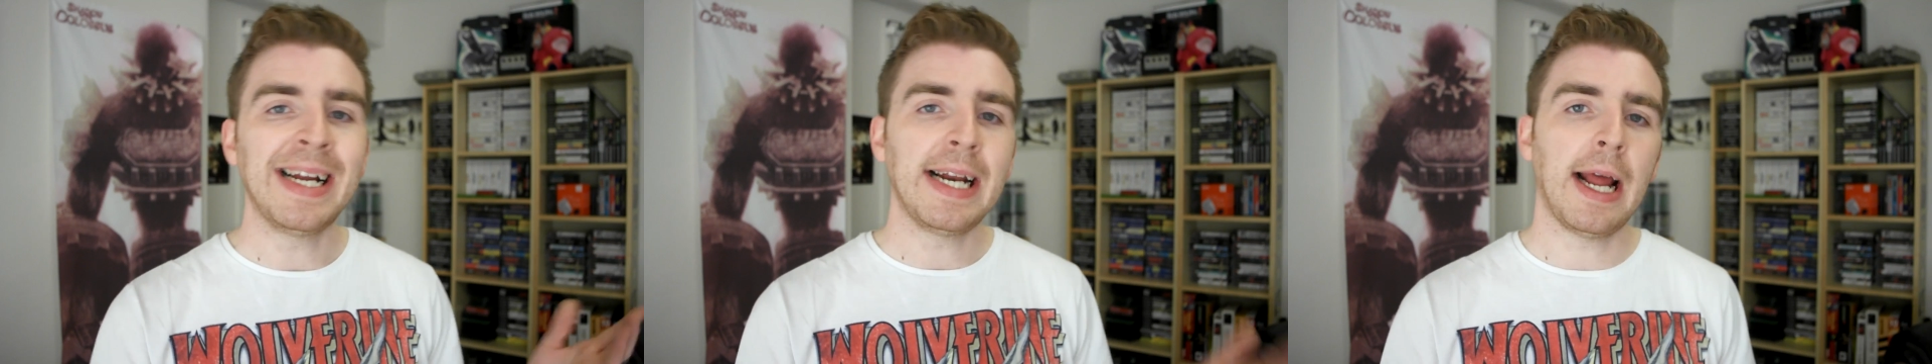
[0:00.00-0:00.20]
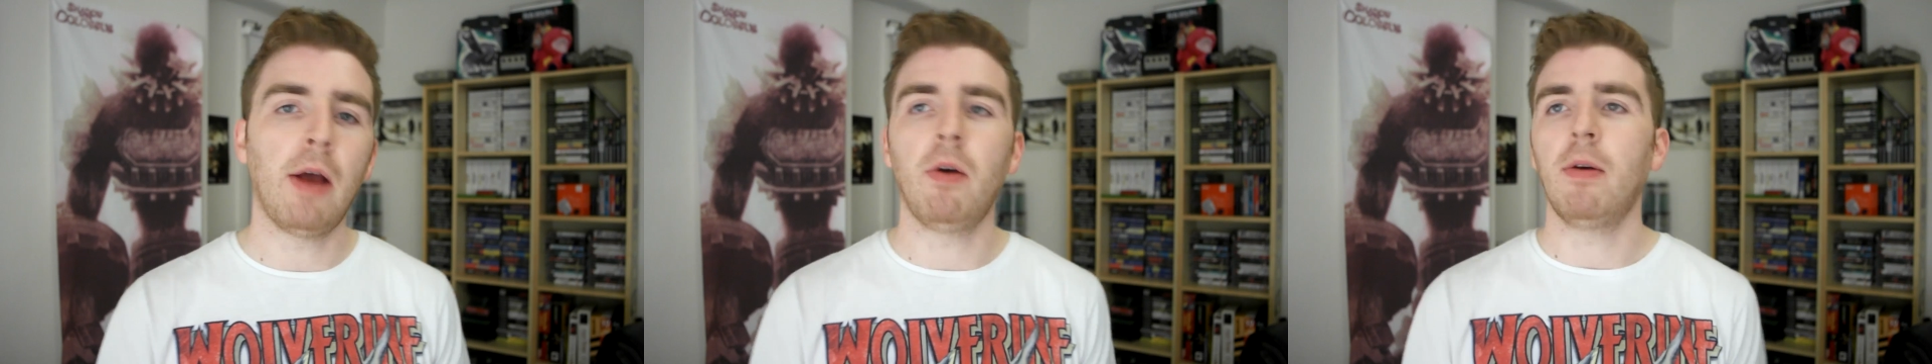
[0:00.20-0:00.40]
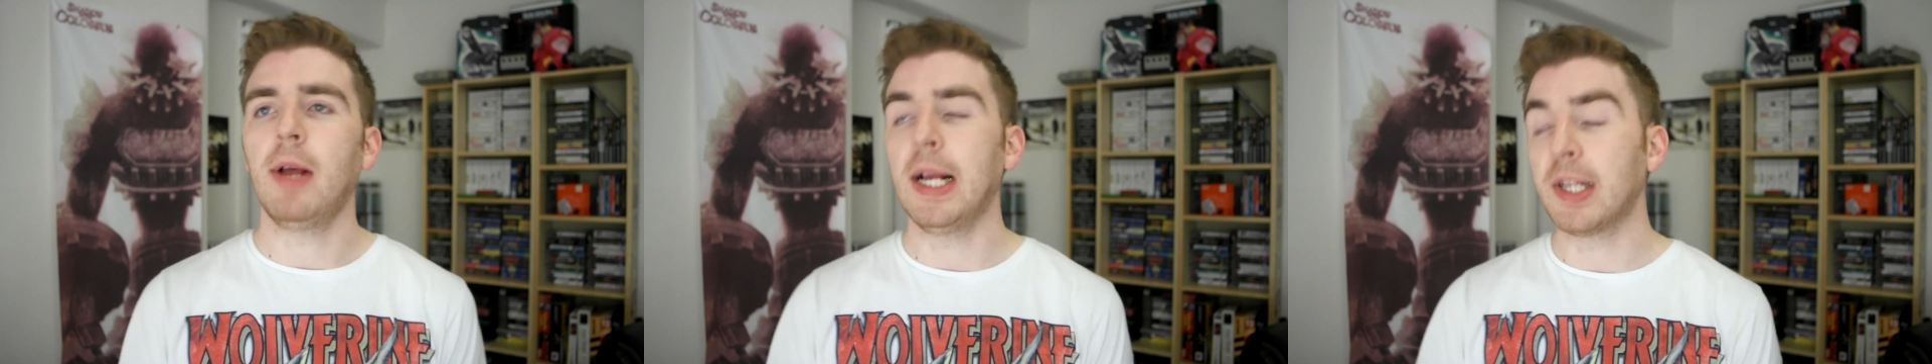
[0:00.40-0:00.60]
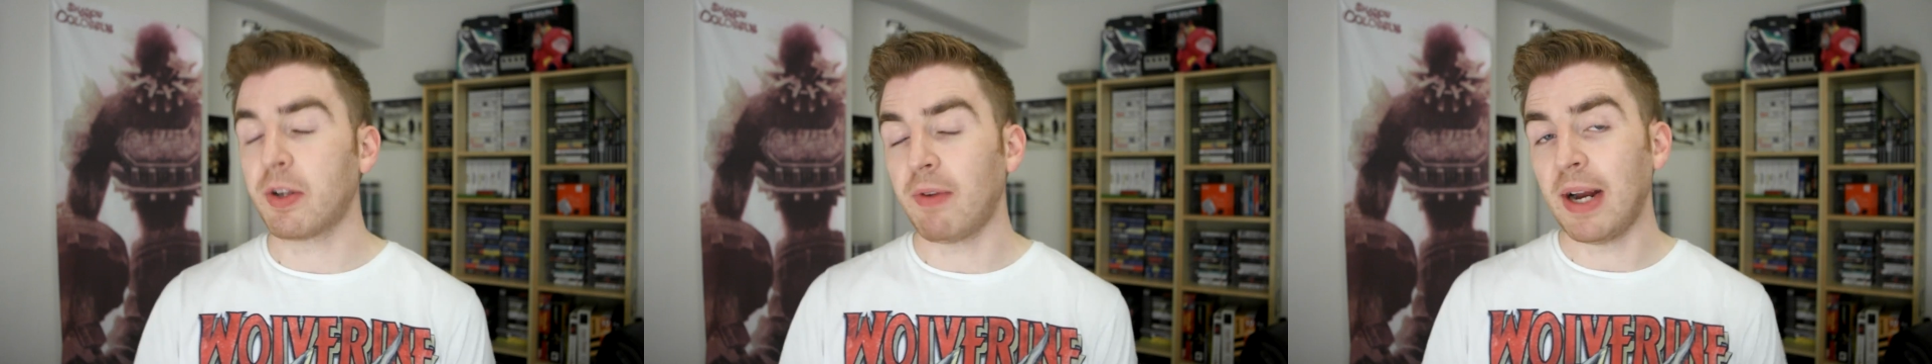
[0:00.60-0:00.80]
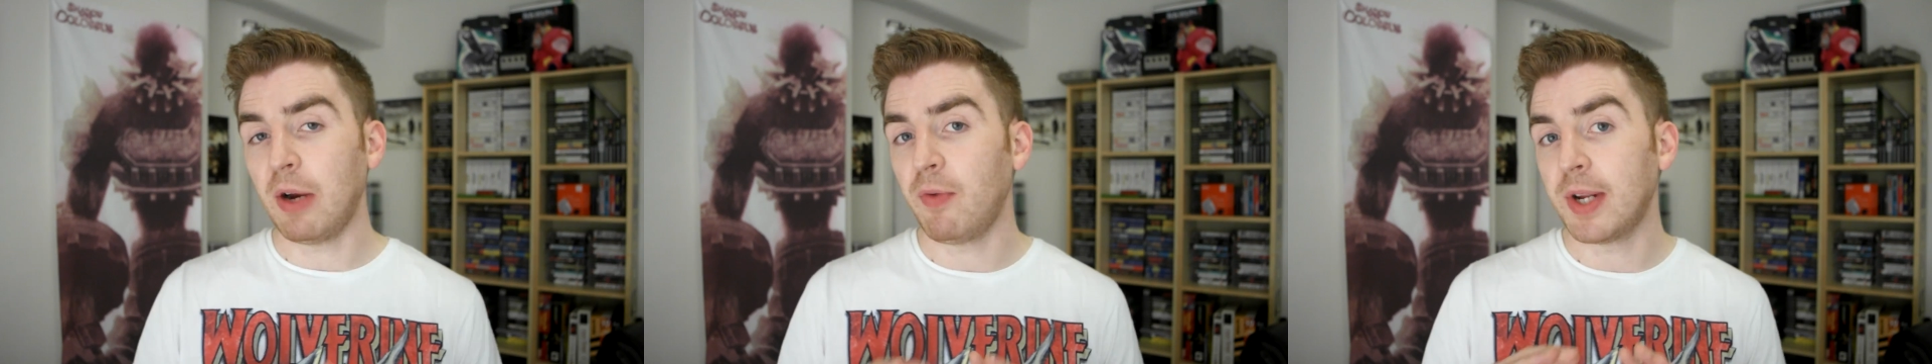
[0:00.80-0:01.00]
Now, is
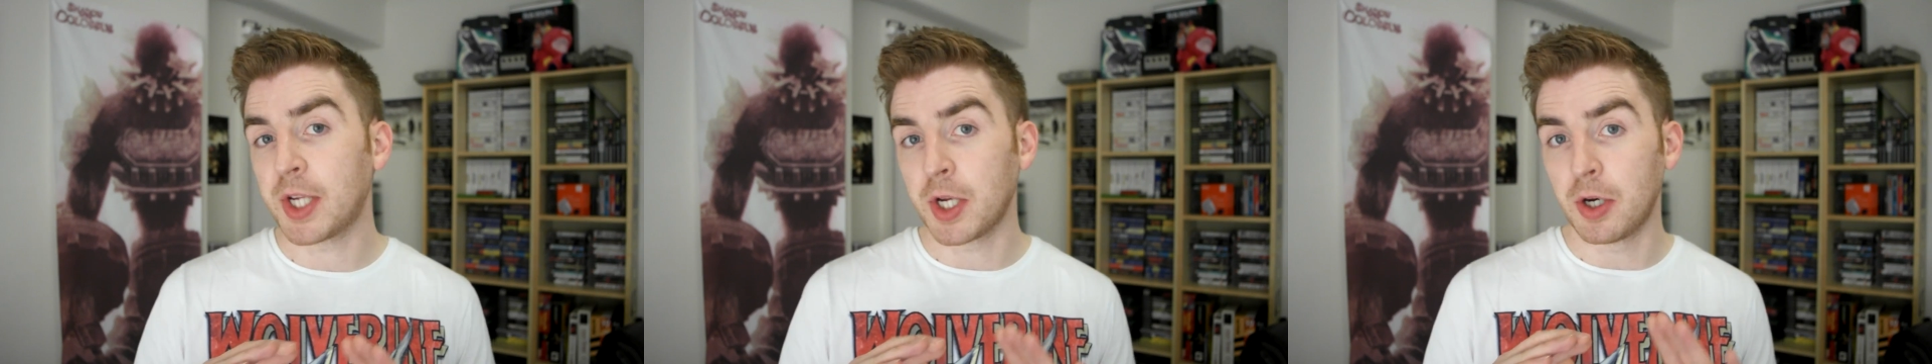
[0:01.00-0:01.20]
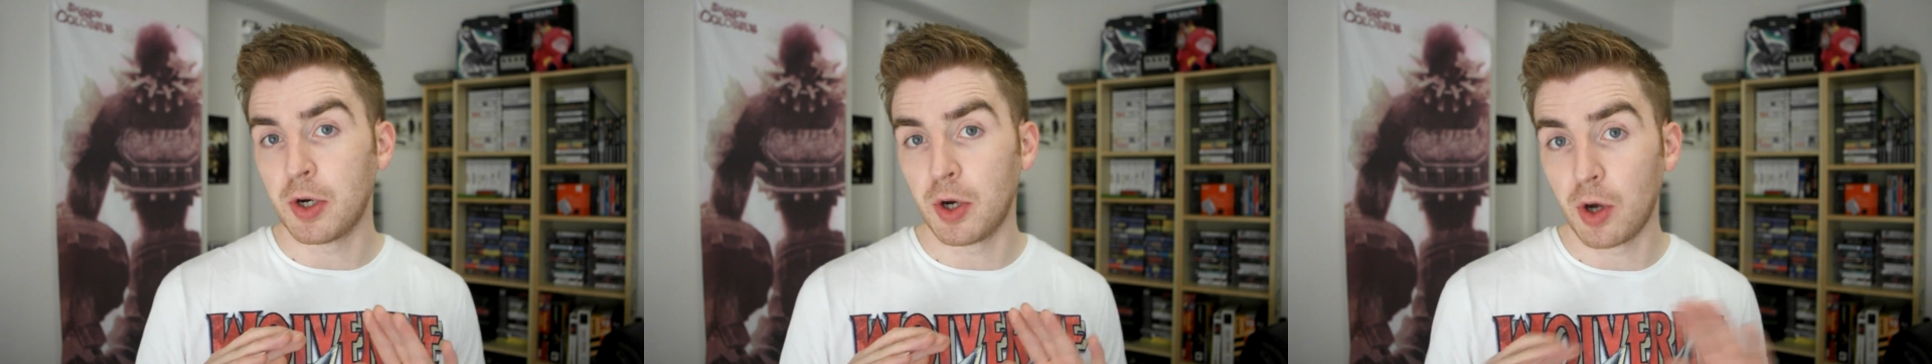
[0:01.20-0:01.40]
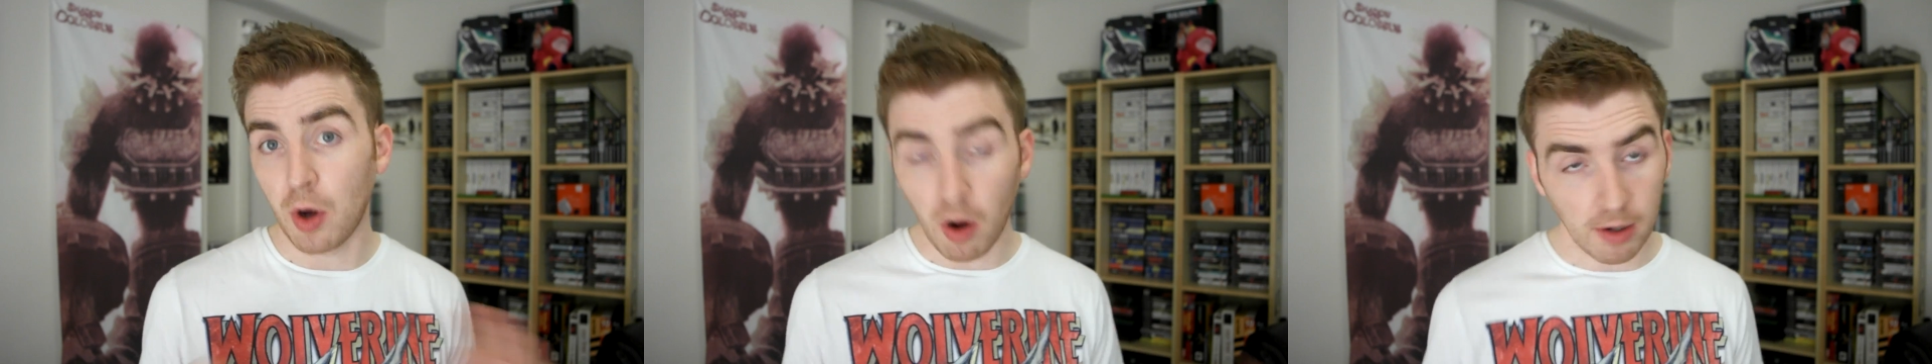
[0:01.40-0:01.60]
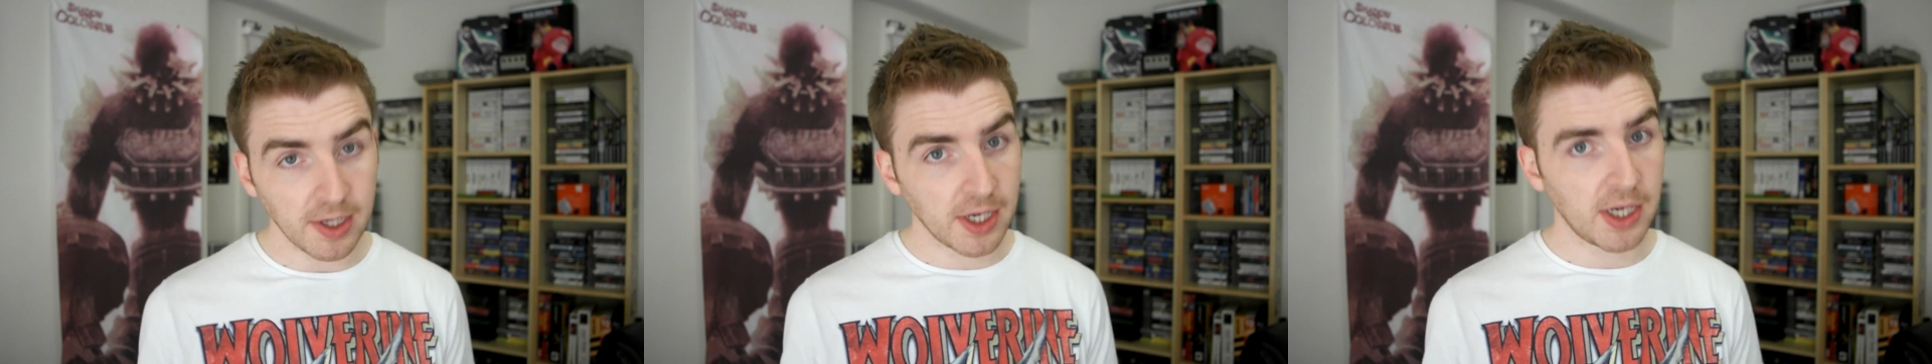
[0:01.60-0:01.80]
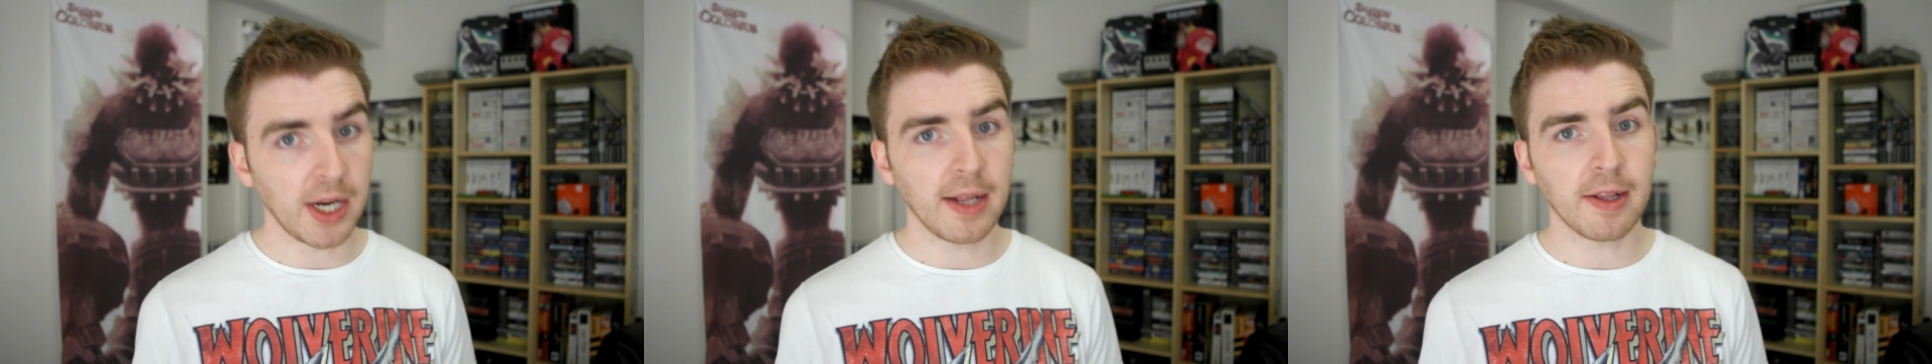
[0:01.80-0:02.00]
there any reason not
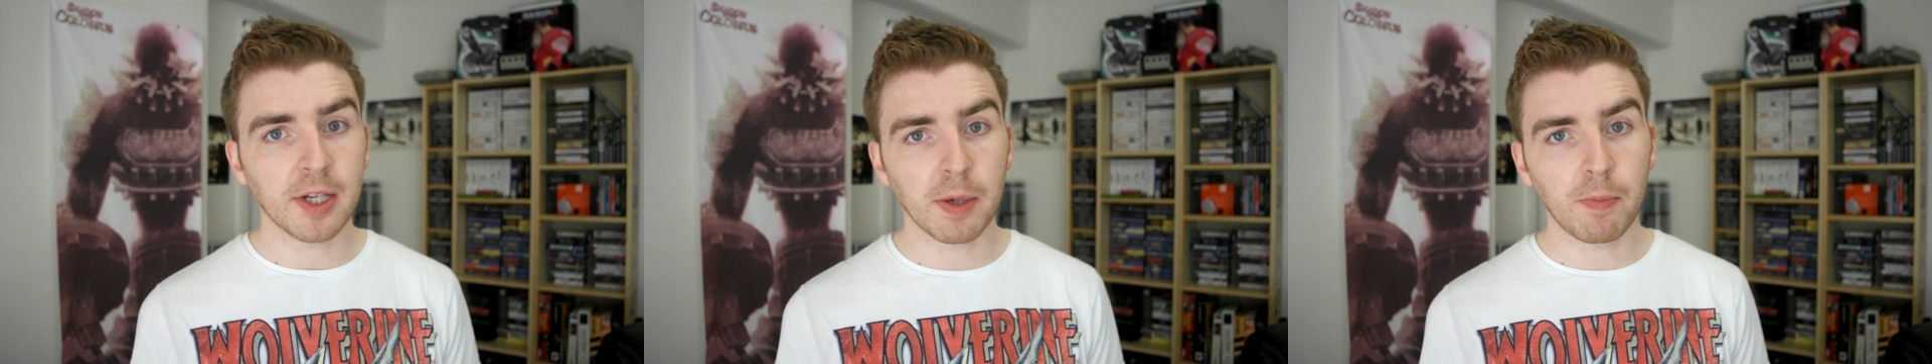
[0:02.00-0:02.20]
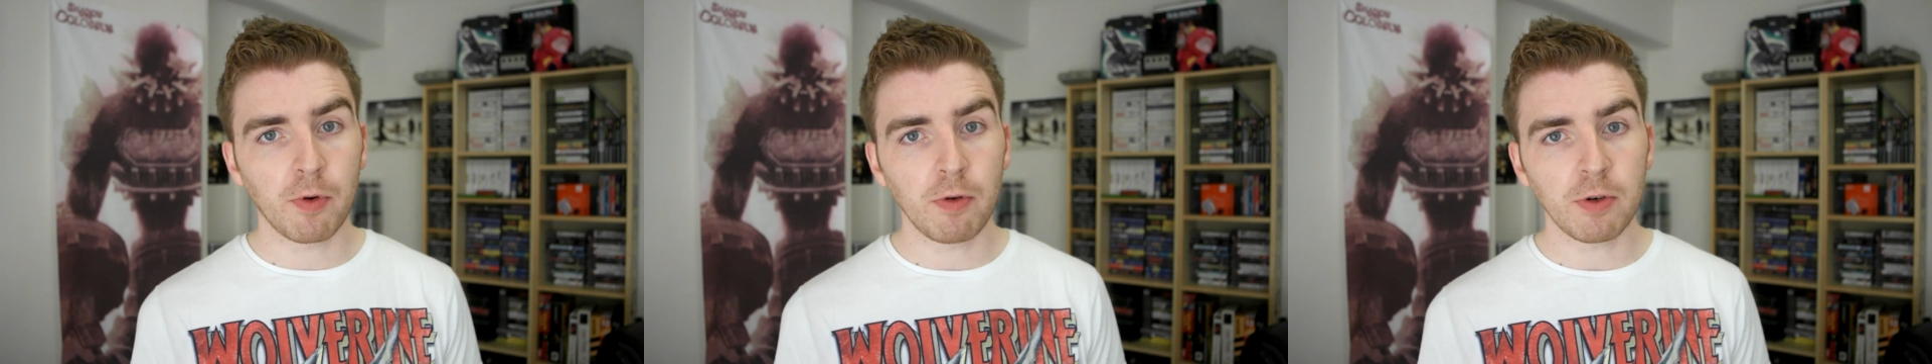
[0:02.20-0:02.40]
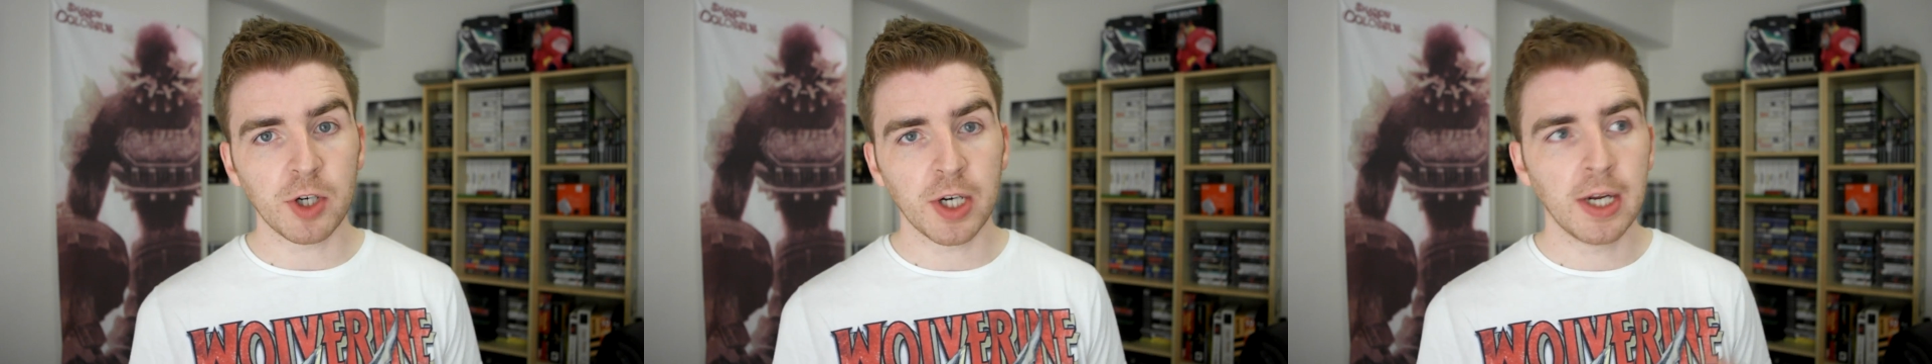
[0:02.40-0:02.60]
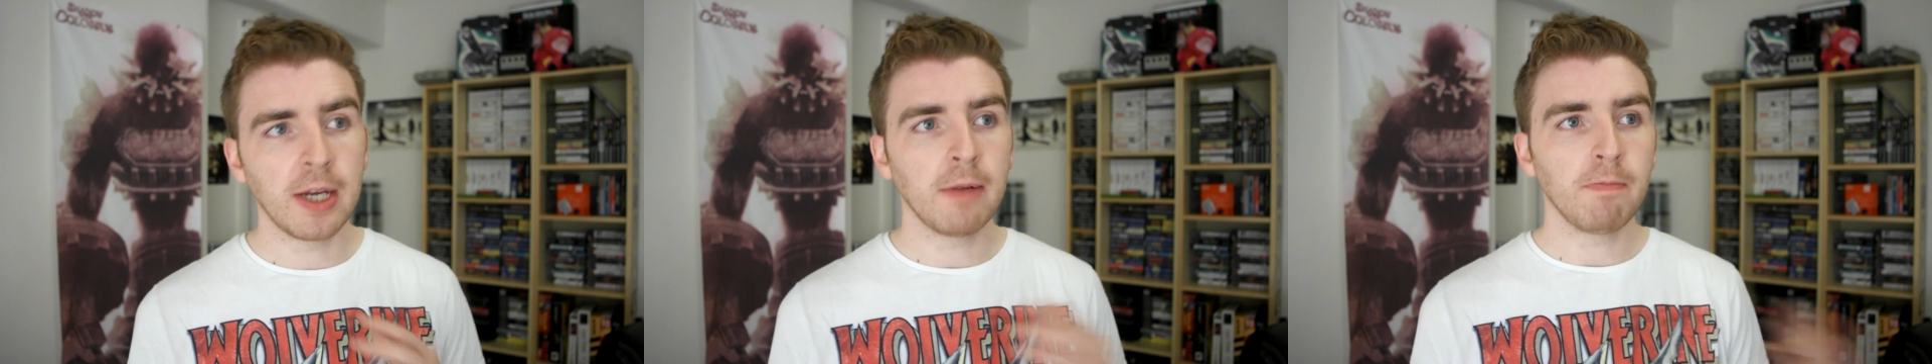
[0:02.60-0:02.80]
to take this approach?